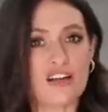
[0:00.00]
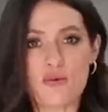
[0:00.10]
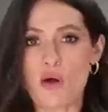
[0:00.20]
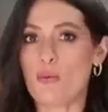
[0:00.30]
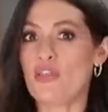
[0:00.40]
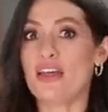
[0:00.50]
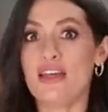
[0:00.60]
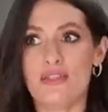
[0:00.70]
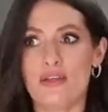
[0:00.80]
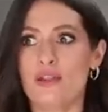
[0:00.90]
really well with
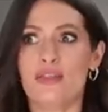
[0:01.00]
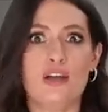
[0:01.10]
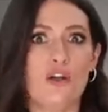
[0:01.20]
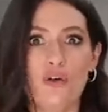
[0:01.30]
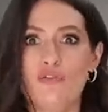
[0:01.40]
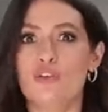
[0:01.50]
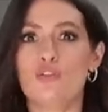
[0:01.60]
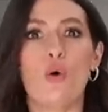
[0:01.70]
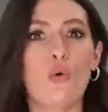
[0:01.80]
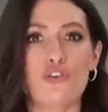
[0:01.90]
either the loafers
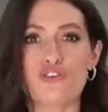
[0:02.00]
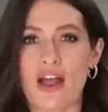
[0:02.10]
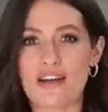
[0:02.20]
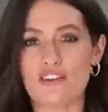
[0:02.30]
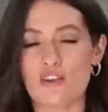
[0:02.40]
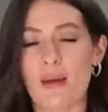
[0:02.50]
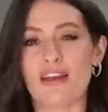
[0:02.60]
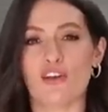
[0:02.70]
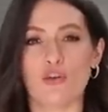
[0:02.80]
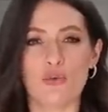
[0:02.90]
or the trainers,
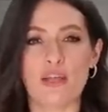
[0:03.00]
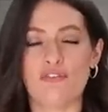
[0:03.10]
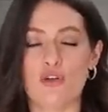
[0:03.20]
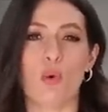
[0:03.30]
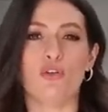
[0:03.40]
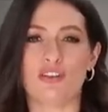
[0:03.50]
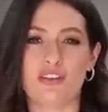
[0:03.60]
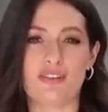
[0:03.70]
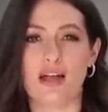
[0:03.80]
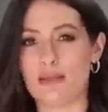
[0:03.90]
depending on if you wanted
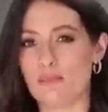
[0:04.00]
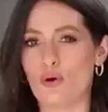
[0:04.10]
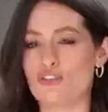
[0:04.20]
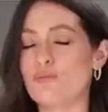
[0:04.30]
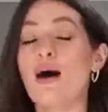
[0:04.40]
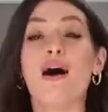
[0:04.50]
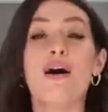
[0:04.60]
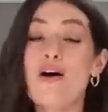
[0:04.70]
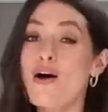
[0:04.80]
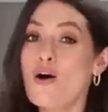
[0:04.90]
a slightly more
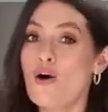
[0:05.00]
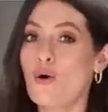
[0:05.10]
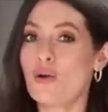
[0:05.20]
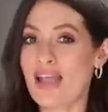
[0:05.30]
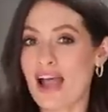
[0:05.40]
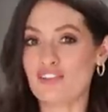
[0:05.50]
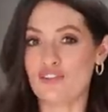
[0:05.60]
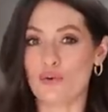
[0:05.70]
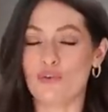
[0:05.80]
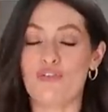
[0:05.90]
smart or
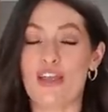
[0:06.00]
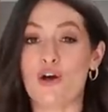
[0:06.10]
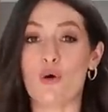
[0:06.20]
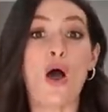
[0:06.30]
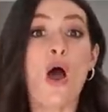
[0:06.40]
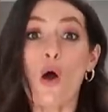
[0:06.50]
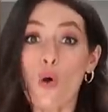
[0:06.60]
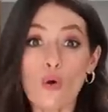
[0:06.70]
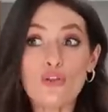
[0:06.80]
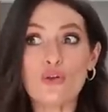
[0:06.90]
casual feel,
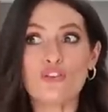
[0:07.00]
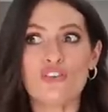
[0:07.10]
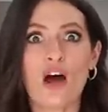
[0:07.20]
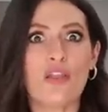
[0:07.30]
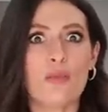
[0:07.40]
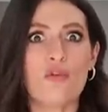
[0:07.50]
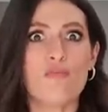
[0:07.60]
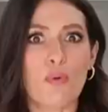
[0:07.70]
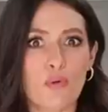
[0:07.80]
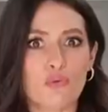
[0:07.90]
or you could style them
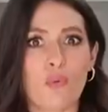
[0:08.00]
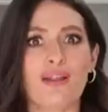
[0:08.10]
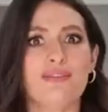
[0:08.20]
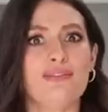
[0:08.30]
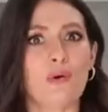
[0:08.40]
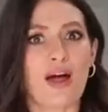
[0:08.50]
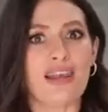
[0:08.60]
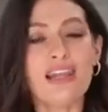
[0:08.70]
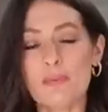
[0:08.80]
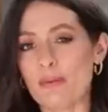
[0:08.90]
with boots while it's still that
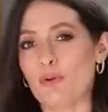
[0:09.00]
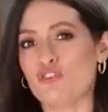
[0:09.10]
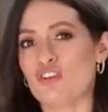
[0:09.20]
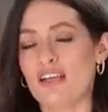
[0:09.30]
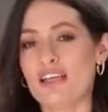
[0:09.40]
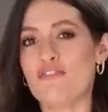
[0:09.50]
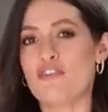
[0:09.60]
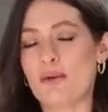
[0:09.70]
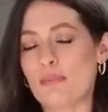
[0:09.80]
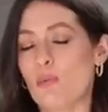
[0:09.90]
little bit more chilly for
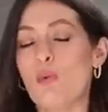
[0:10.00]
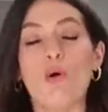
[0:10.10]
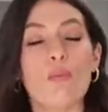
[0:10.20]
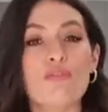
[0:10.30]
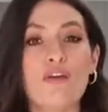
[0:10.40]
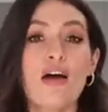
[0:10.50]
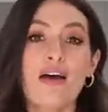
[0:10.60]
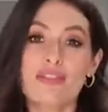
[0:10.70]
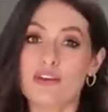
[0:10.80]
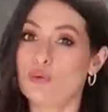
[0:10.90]
a bit more warmth.
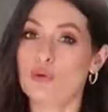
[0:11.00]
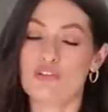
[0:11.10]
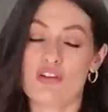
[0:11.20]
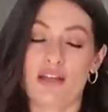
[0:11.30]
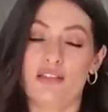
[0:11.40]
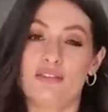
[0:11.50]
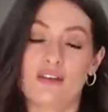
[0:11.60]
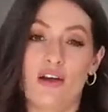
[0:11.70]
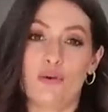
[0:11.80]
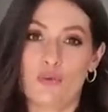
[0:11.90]
They'd all look great
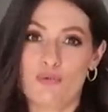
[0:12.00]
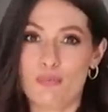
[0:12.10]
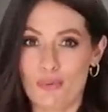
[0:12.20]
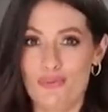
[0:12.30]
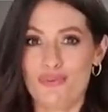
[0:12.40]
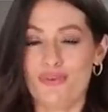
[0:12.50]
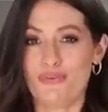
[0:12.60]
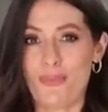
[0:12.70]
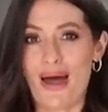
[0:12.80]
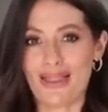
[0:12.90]
styled with boots
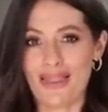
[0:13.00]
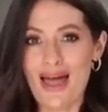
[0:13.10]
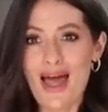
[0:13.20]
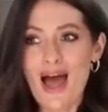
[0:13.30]
as well.